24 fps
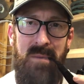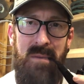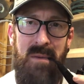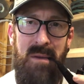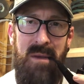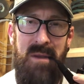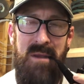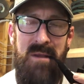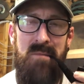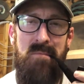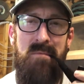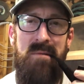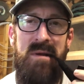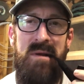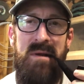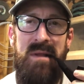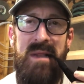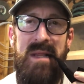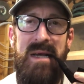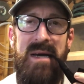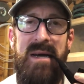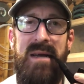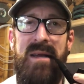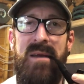It's a very
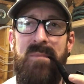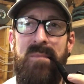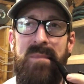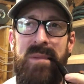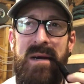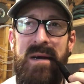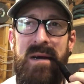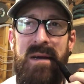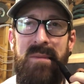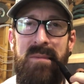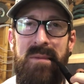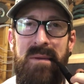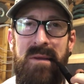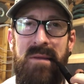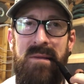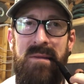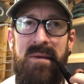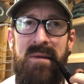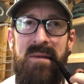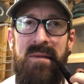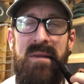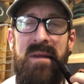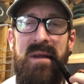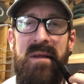light pipe, it's not
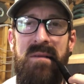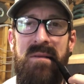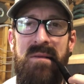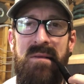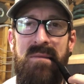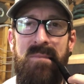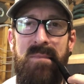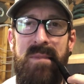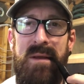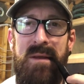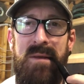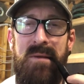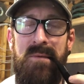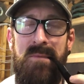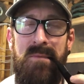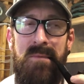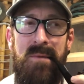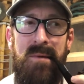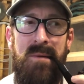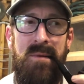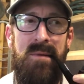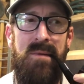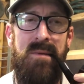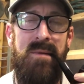a dense piece of
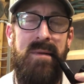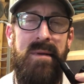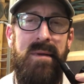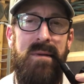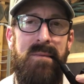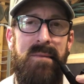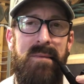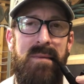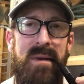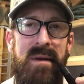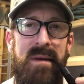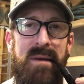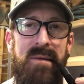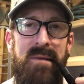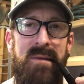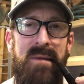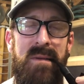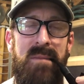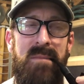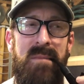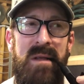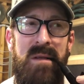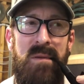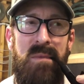wood, so I
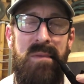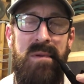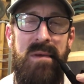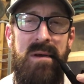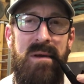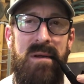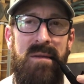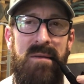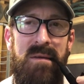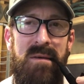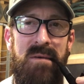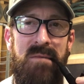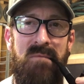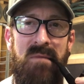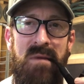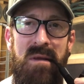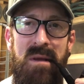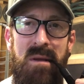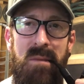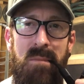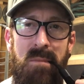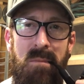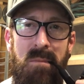assume that's part of it.